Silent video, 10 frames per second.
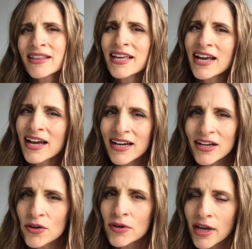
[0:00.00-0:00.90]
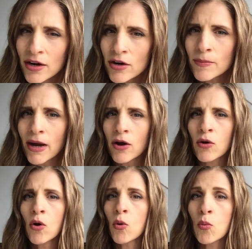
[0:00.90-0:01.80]
They kind of don't care
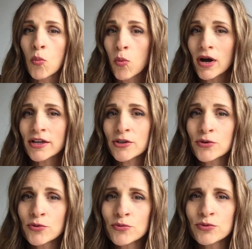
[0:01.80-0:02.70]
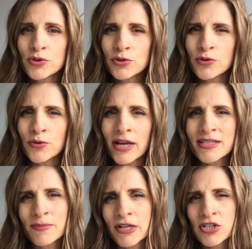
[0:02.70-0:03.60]
about what you do
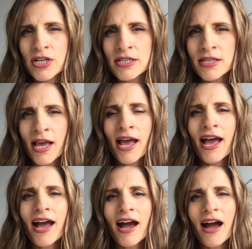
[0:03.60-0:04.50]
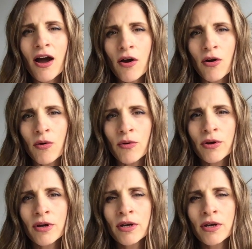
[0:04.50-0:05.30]
as much as how